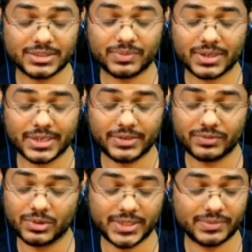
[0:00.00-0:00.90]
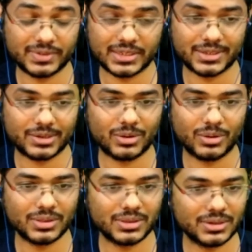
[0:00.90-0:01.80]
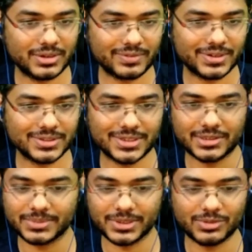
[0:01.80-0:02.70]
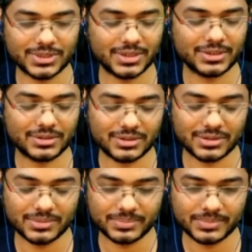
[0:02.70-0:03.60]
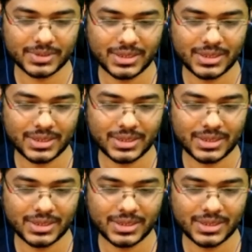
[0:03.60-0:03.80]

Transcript: against 1e4, e5, all the different setups. It was like a